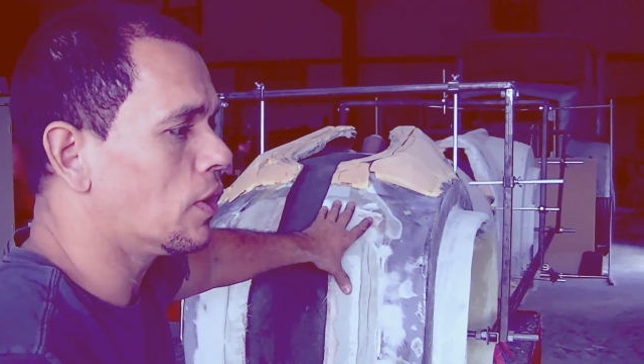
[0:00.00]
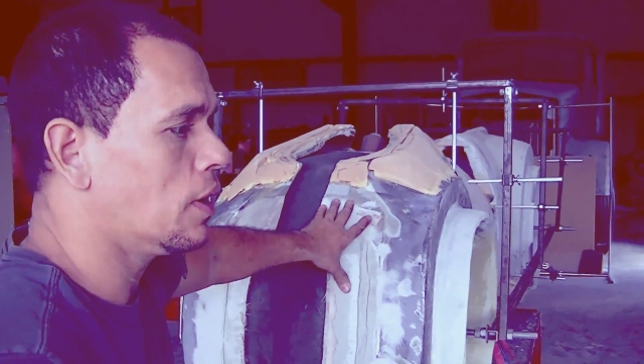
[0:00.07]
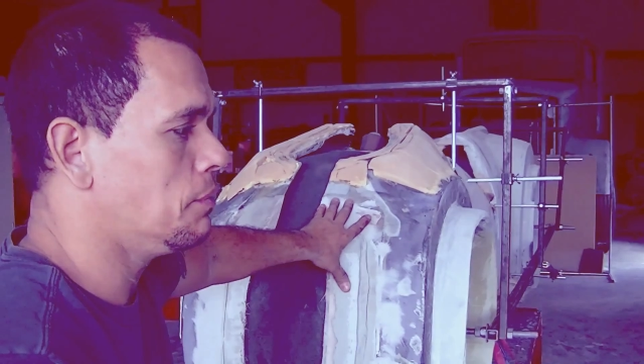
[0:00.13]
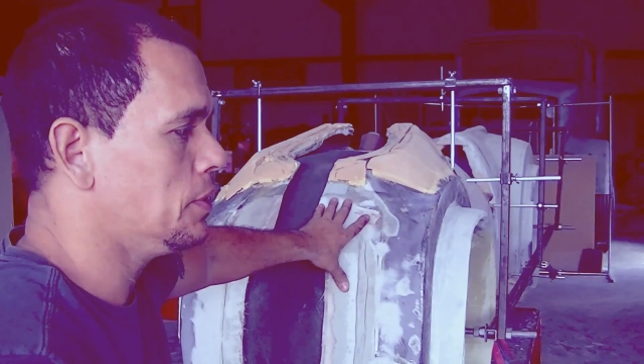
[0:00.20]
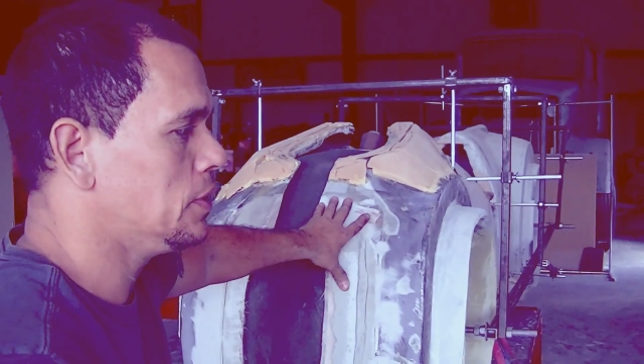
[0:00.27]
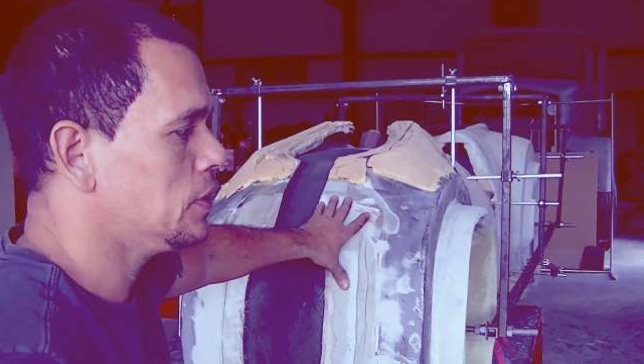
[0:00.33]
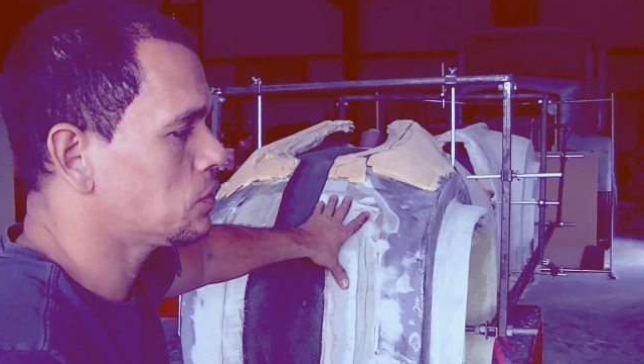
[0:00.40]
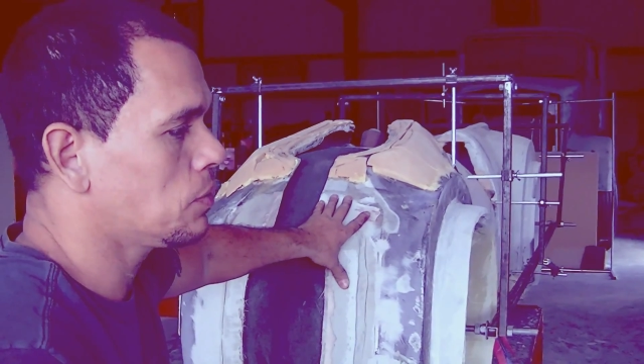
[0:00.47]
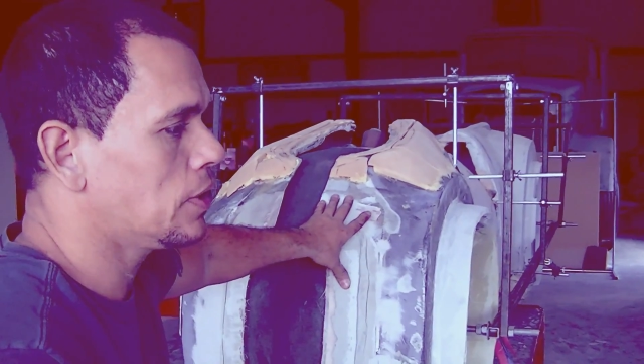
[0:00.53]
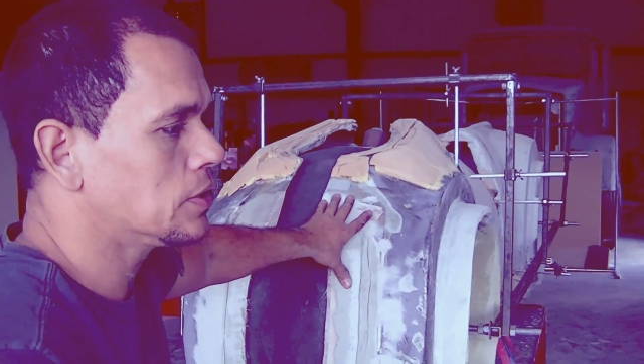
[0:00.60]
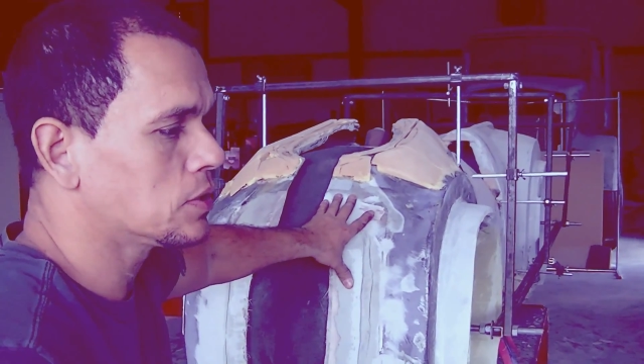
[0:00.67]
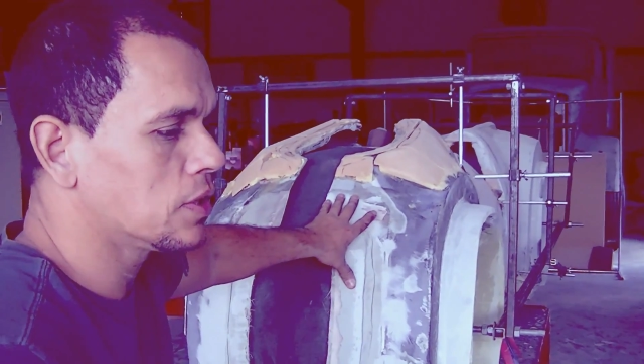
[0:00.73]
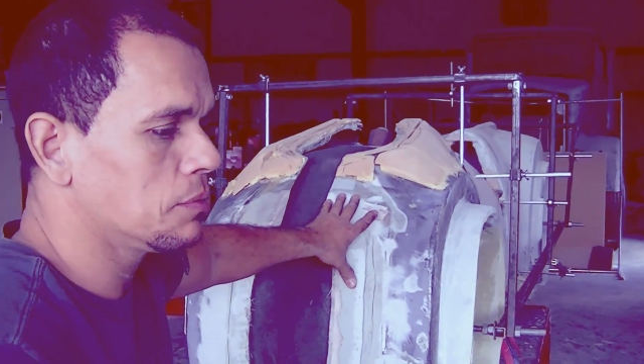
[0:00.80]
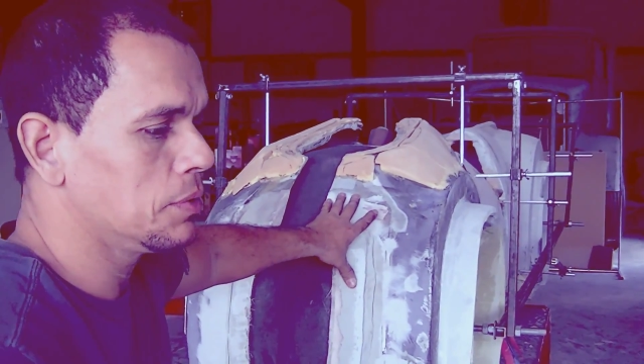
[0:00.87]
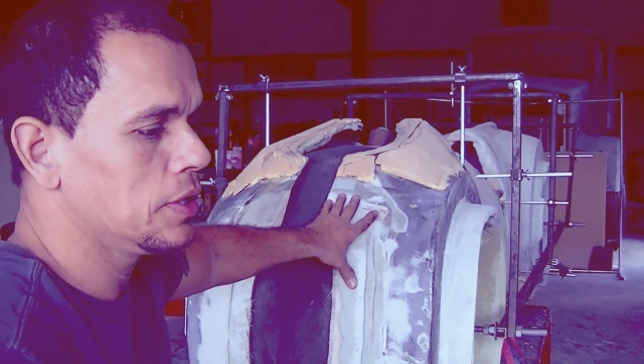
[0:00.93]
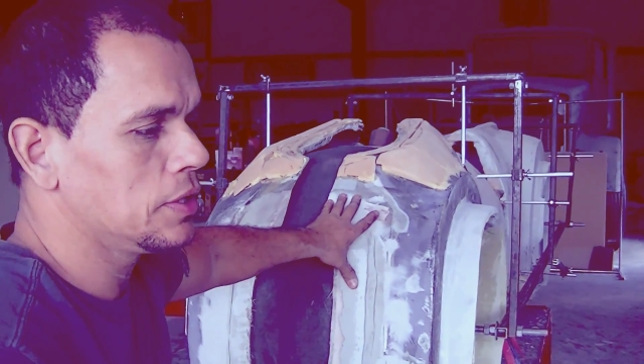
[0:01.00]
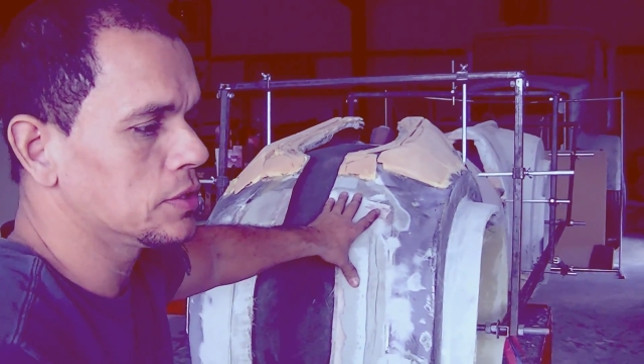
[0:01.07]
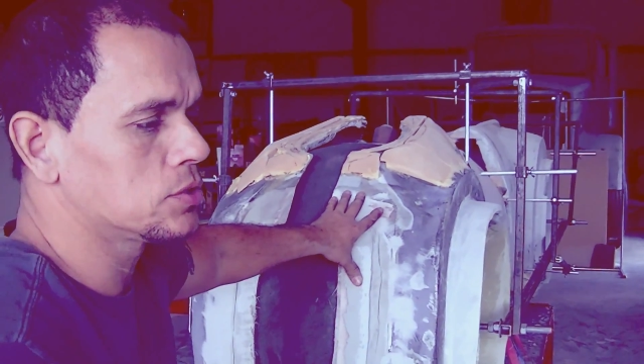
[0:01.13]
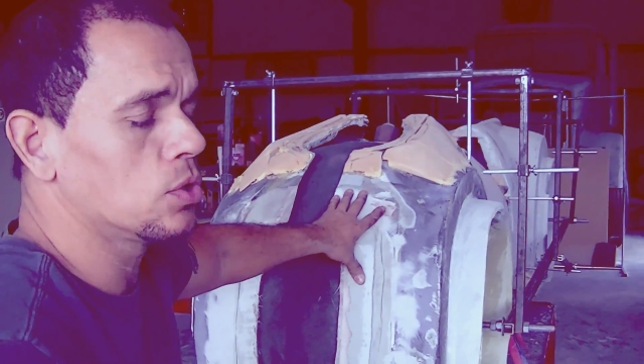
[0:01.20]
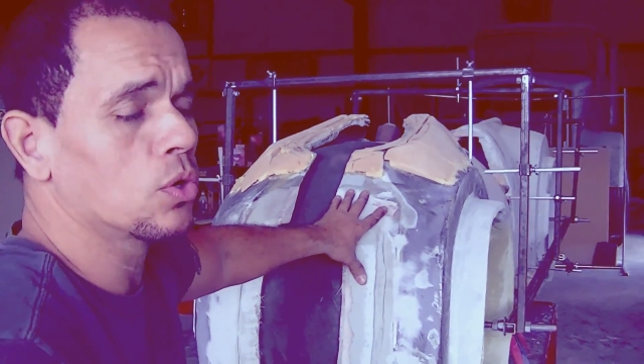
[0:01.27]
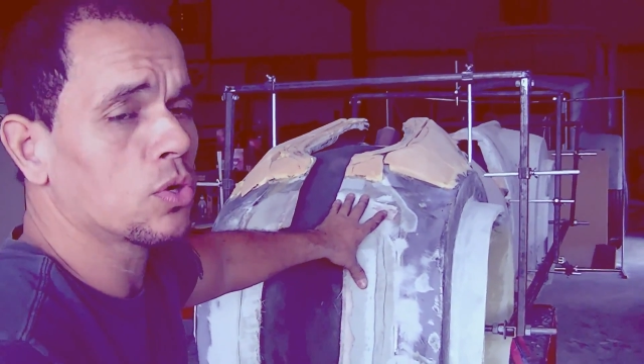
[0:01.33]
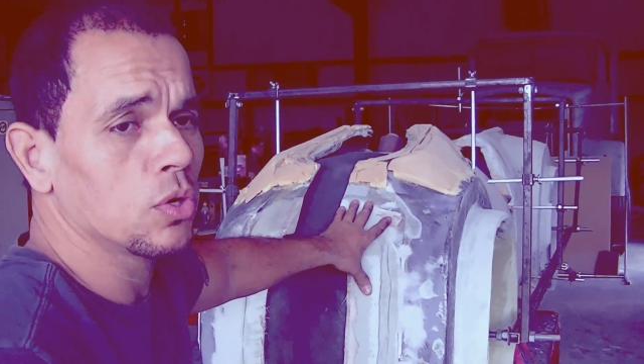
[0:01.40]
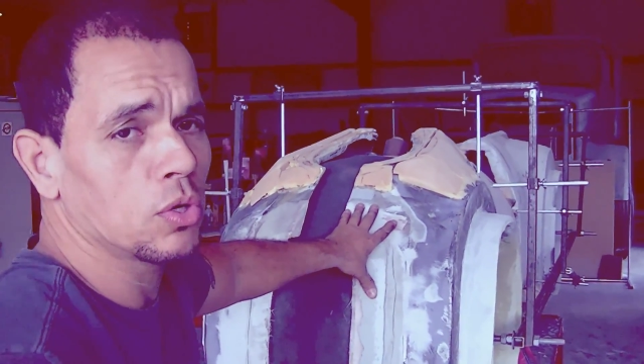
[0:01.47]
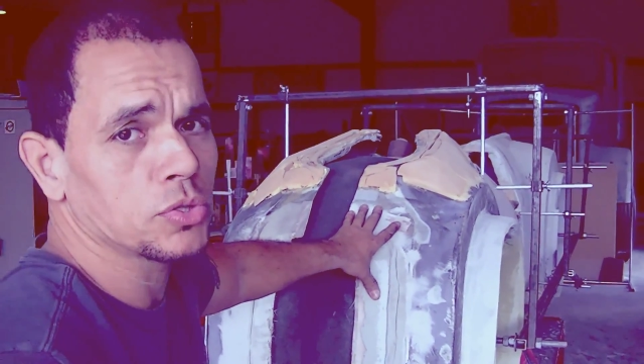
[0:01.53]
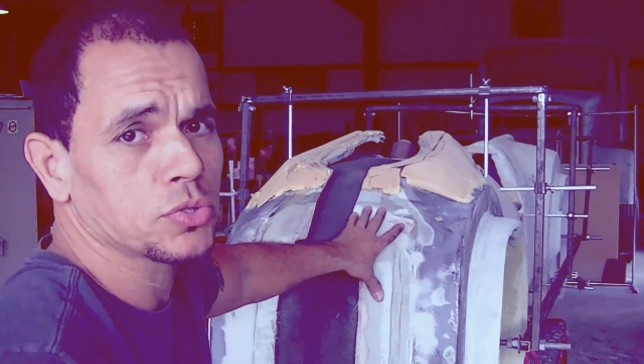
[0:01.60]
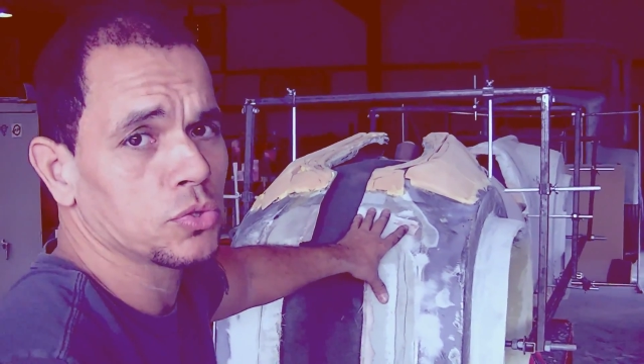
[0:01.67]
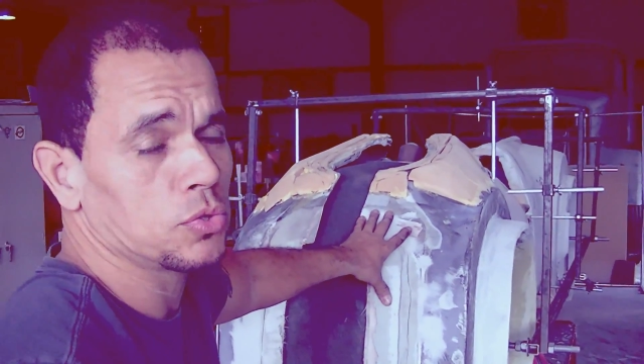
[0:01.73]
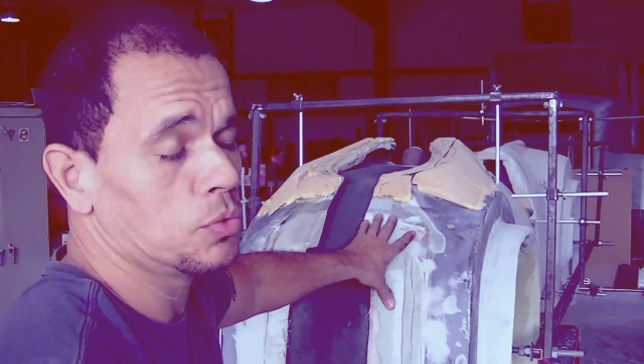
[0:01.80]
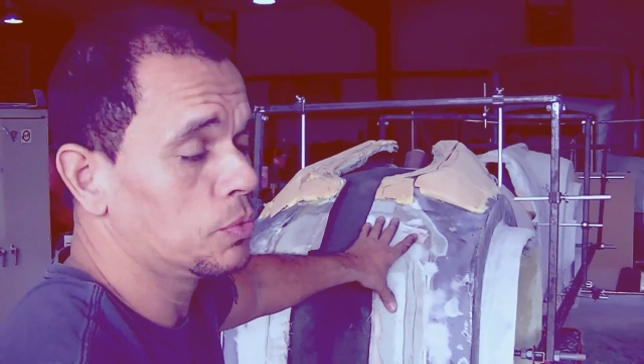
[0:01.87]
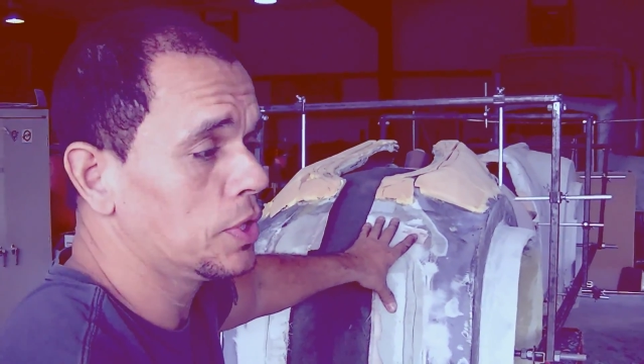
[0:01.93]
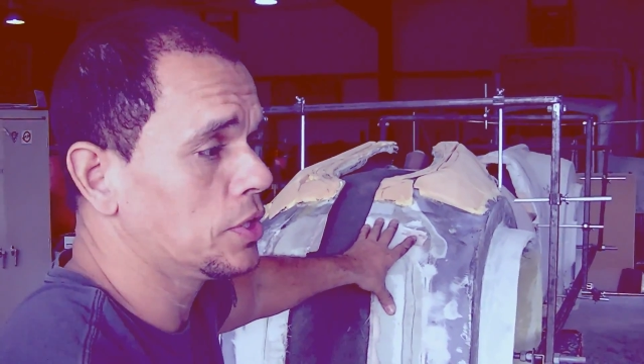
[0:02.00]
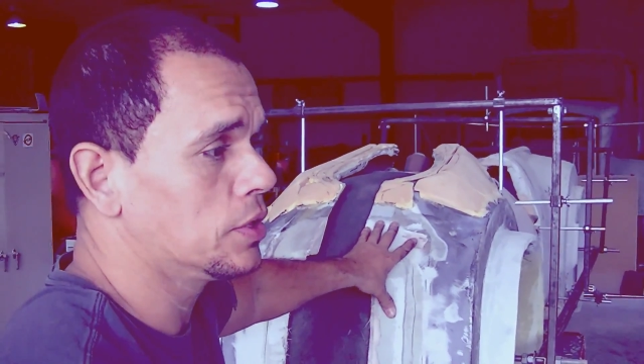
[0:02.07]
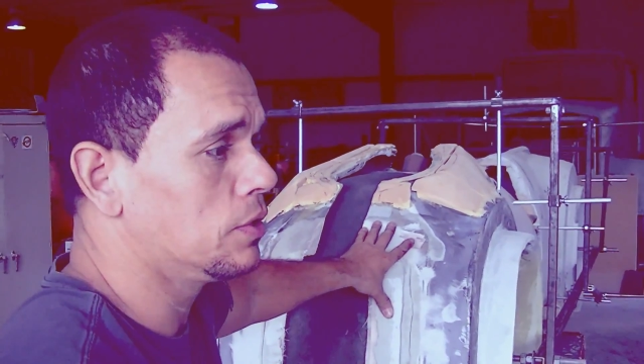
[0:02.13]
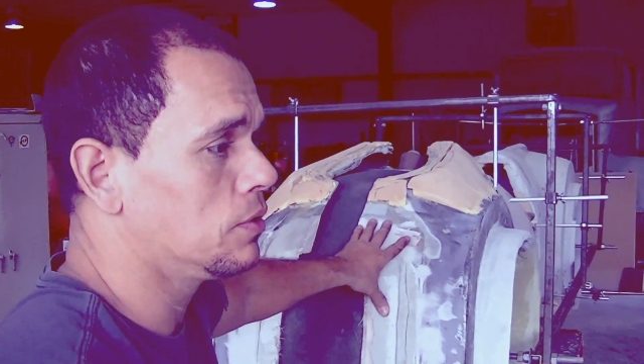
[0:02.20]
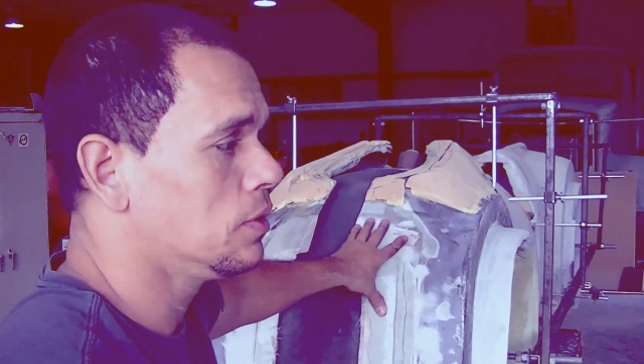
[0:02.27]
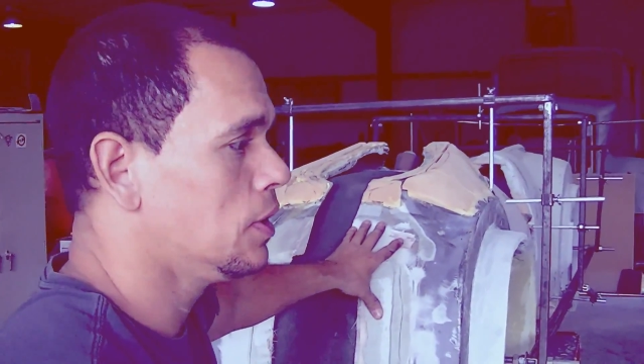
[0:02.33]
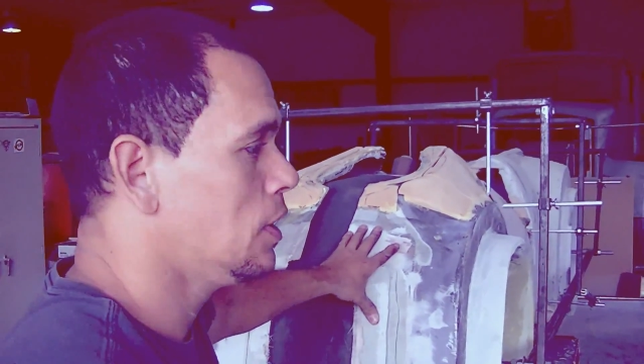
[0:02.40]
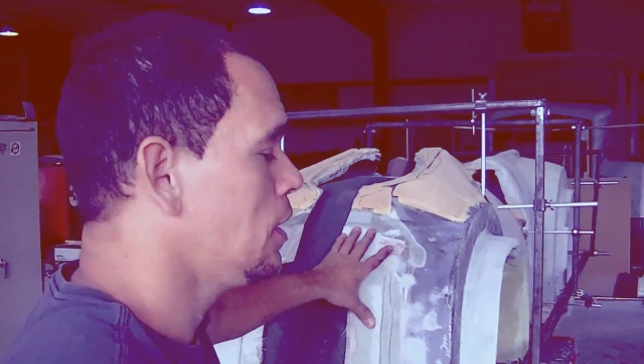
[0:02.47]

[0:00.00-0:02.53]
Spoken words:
I mean, this one is going to be so close to the original,